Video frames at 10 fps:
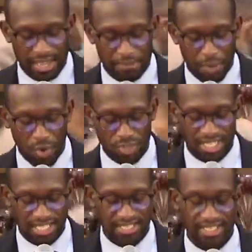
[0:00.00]

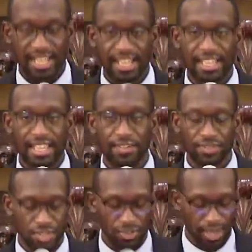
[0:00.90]
Moses
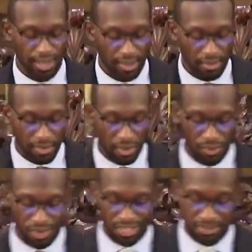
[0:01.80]
gives to him
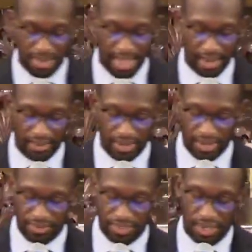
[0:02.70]
respect,
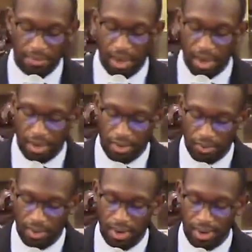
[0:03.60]
gives to him honor
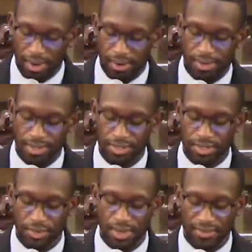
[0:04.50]
where honor is due.